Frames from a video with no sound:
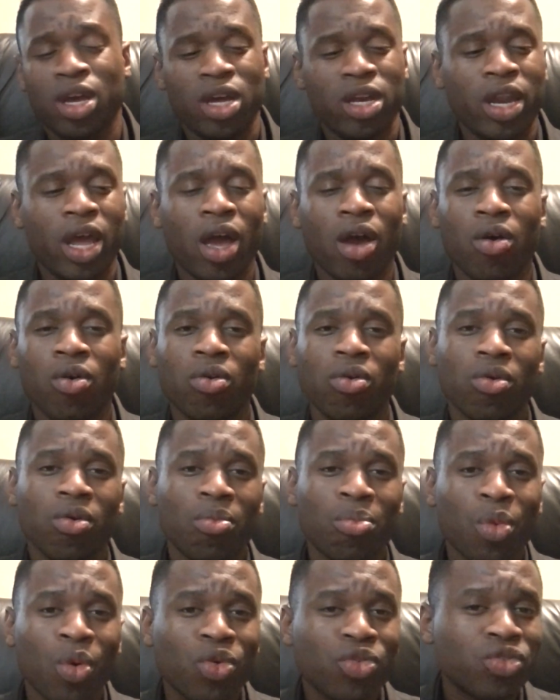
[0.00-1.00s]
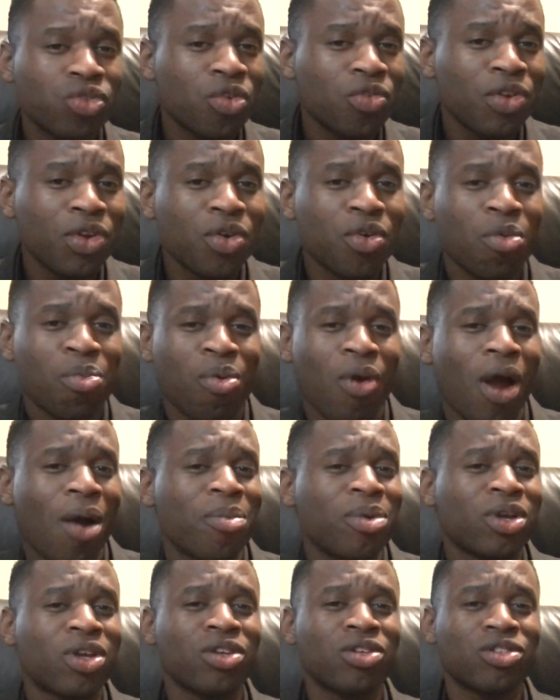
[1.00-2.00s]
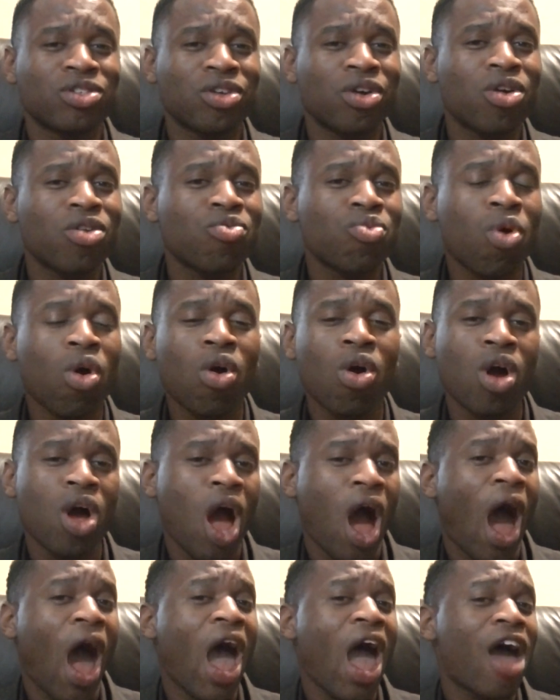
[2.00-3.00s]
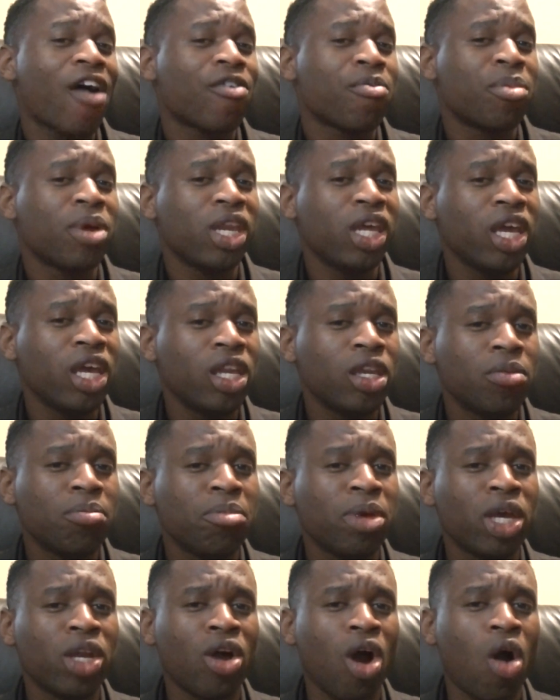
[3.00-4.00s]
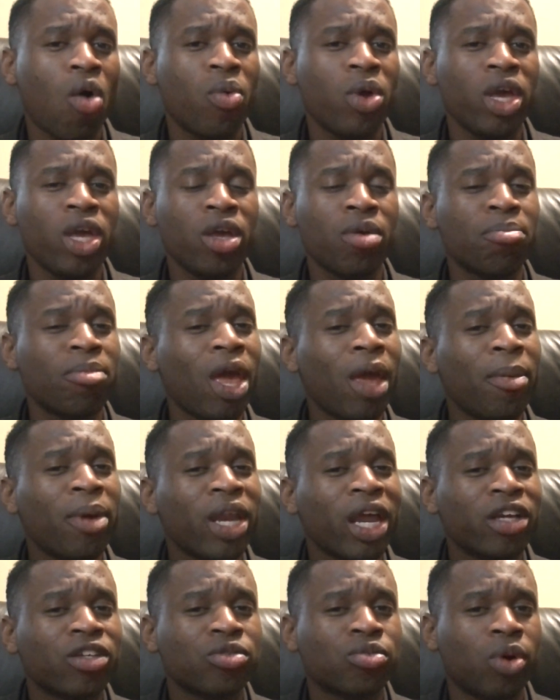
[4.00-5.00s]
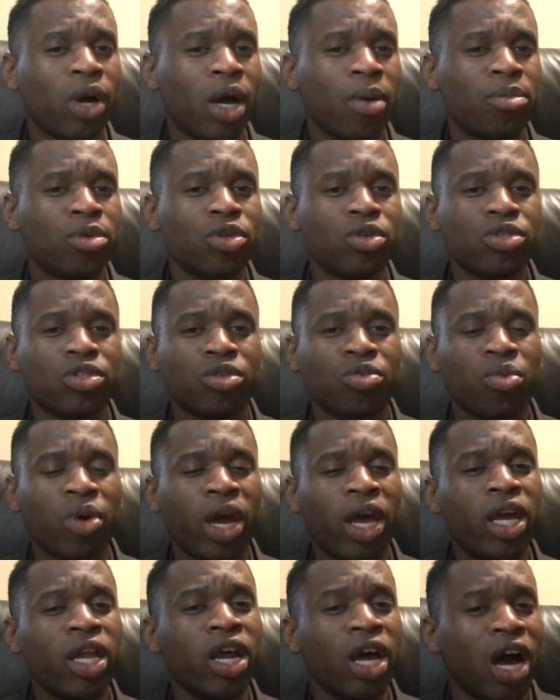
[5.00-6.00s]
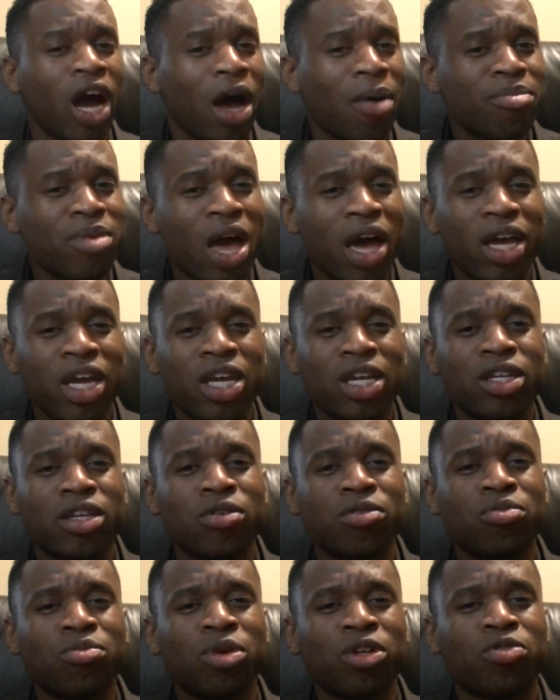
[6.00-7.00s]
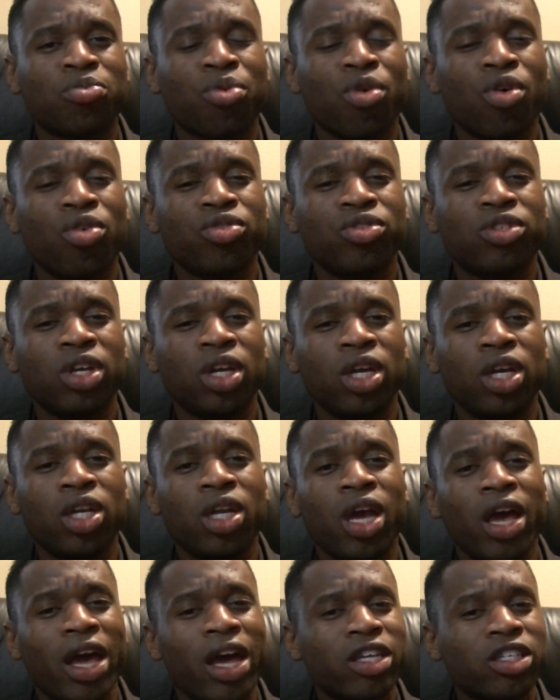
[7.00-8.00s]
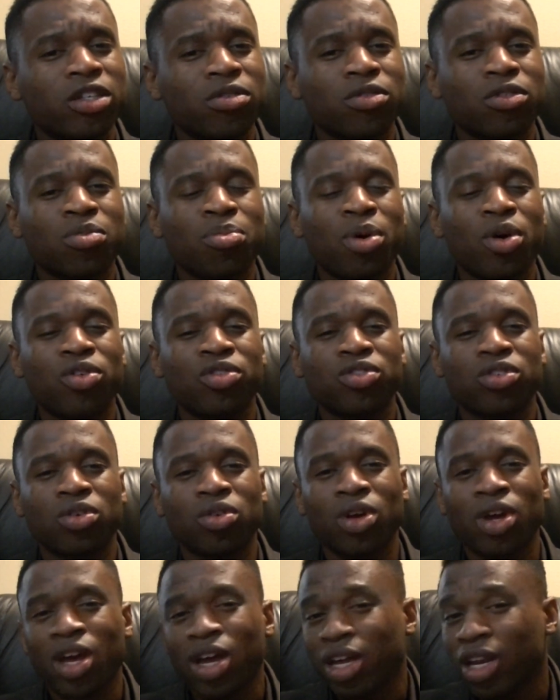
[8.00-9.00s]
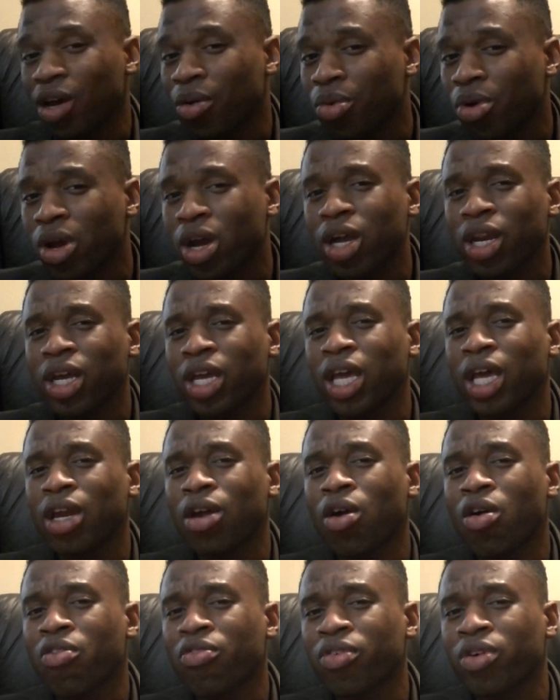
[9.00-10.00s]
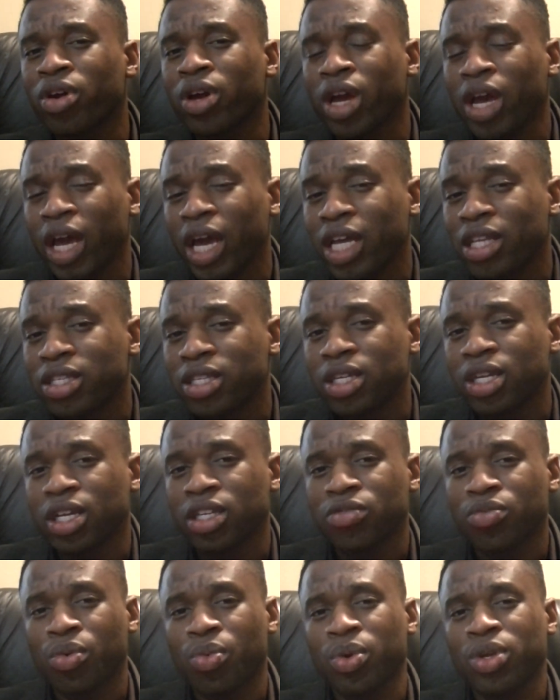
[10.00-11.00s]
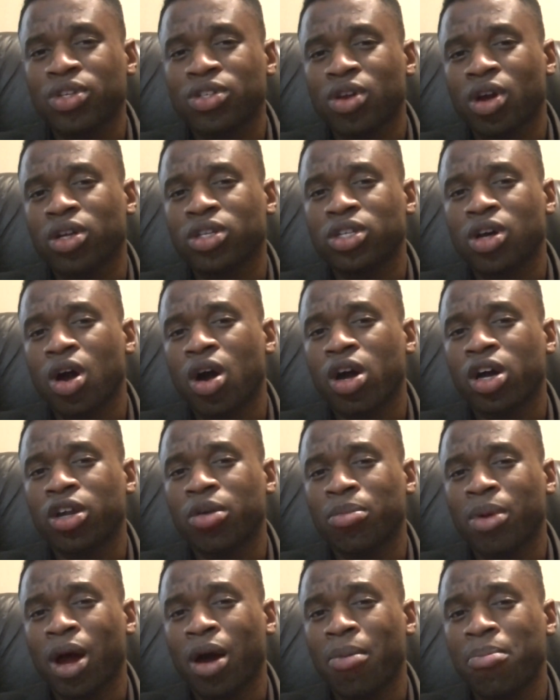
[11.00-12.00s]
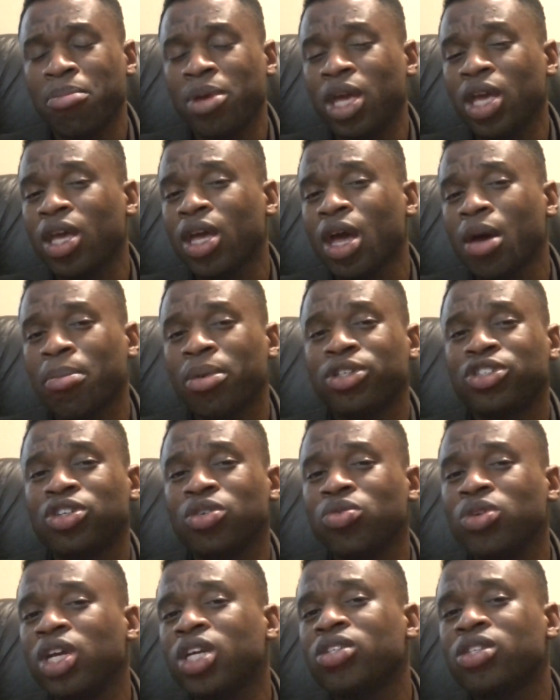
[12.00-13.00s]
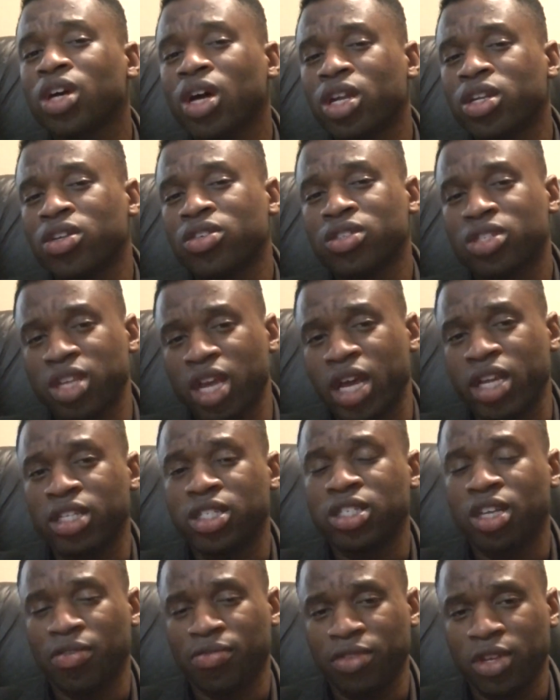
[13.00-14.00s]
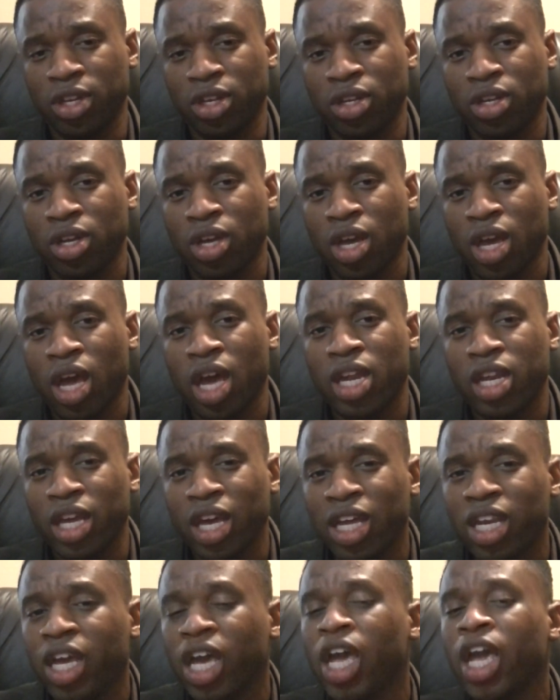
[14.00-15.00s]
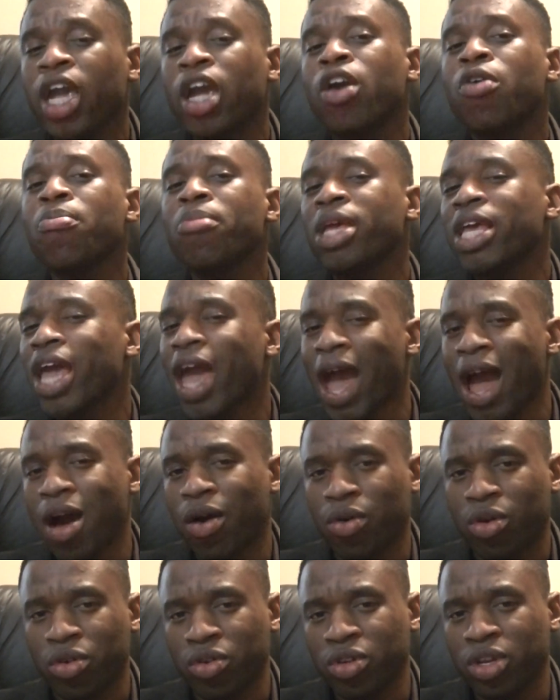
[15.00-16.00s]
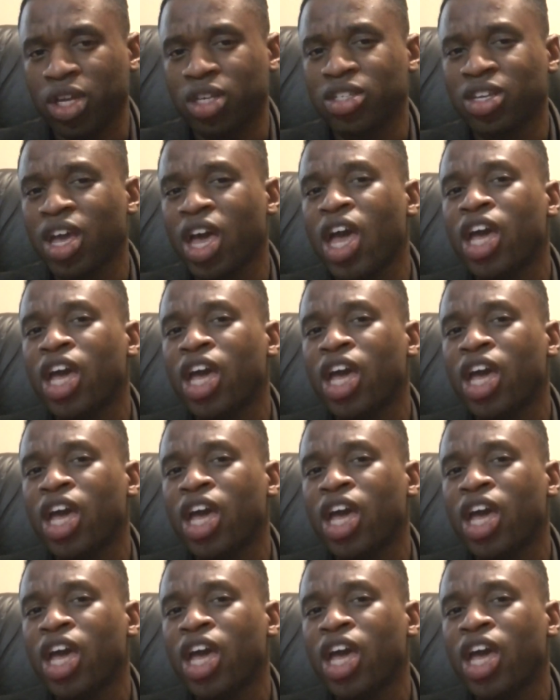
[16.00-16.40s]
Now, most of you are probably concerned, well, I haven't been eating meat all week. Maybe that's why I'm losing weight. I'm not eating as much protein as I'm supposed to. Now, we're going to get over into this when we start talking about meat, but you need to understand something and hear me out on this.